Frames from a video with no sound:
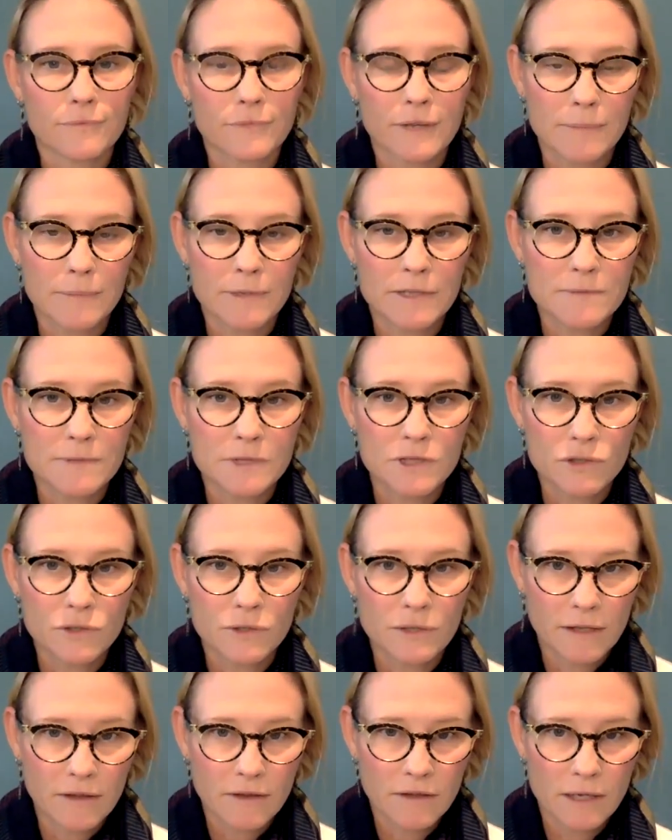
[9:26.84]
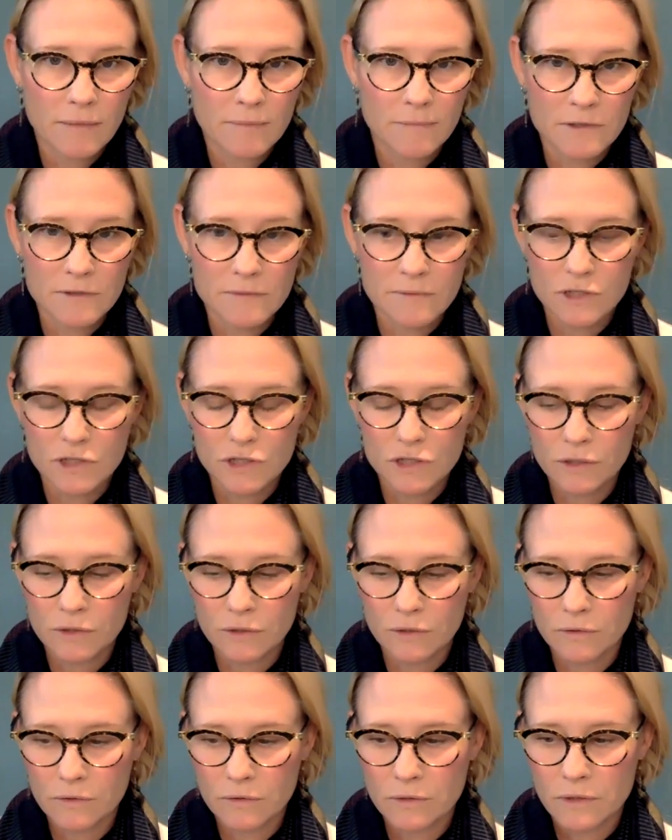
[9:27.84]
that must be true. That thought must be
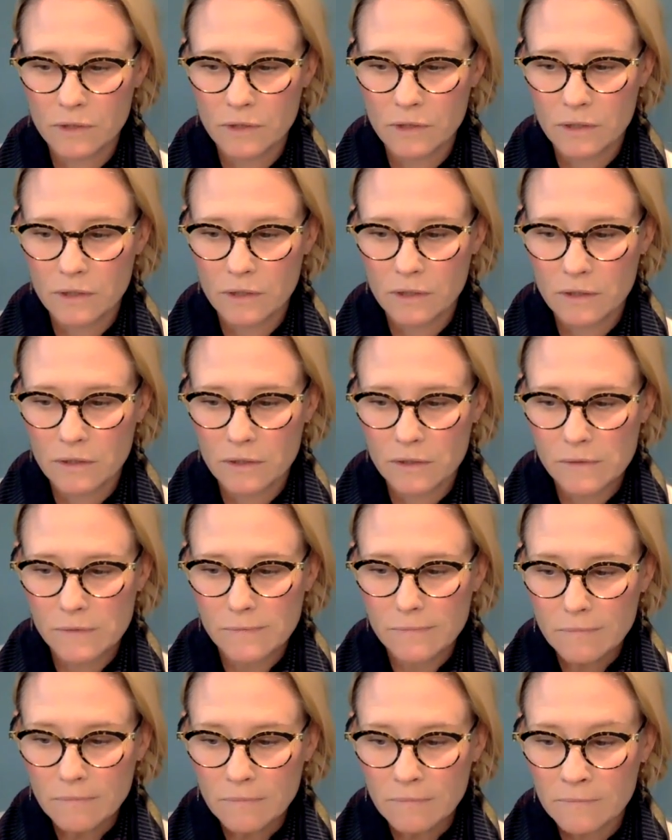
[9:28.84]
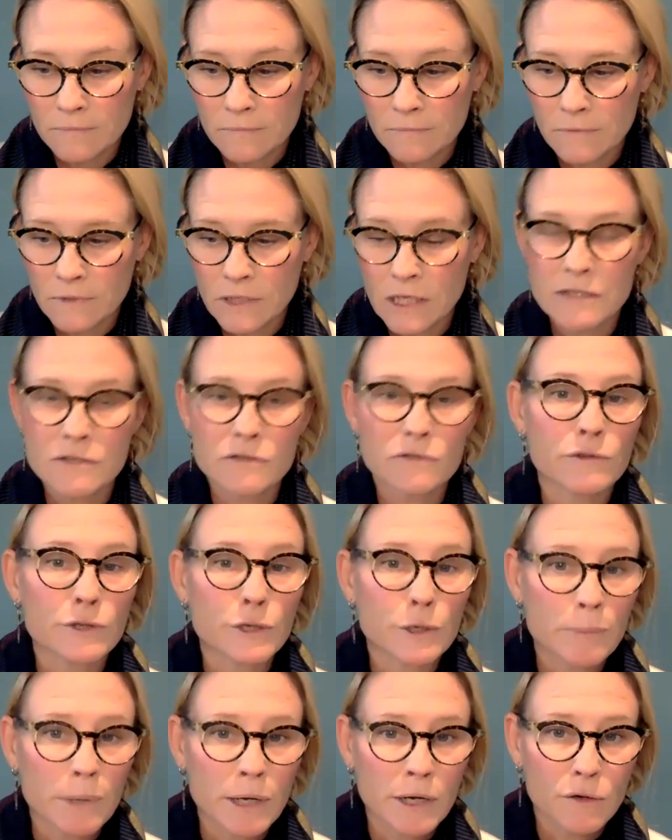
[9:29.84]
true. Thoughts are
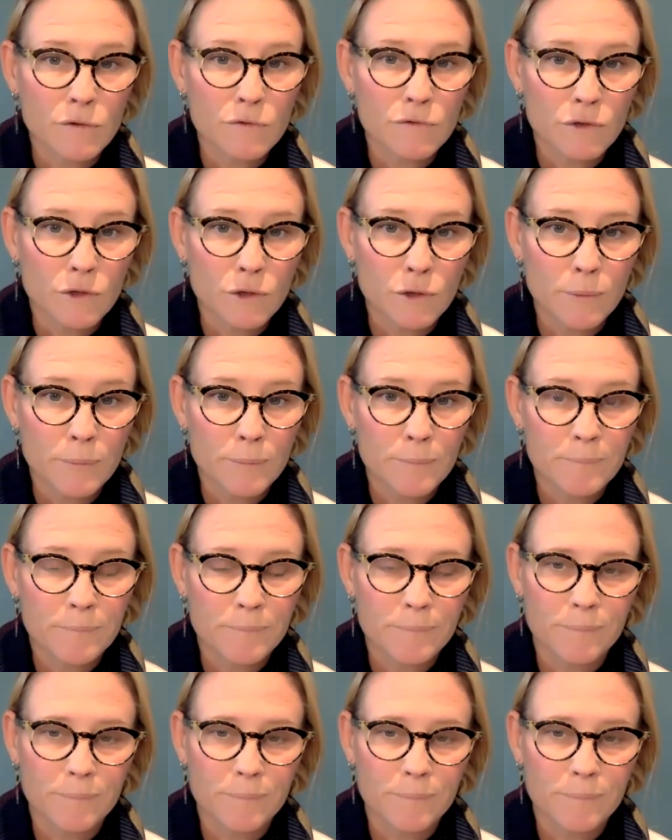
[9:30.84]
very powerful.